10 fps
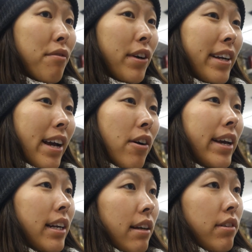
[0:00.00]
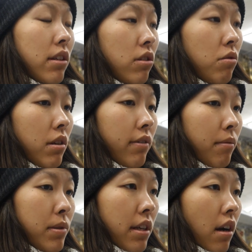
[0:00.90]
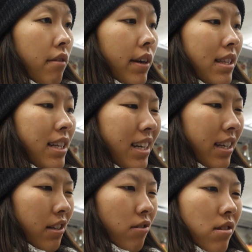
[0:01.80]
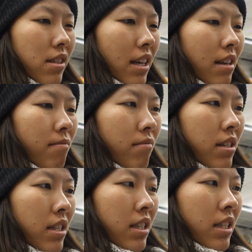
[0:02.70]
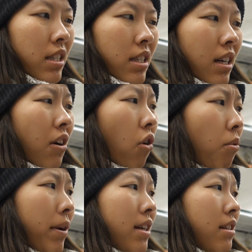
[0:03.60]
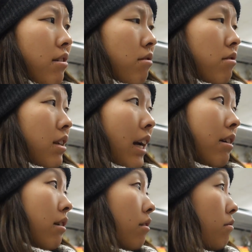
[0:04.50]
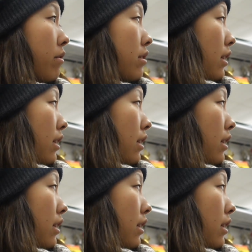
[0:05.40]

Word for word: off right now, and I have an extra 25% off. I think I can use the same hope I can use. I don't know, we'll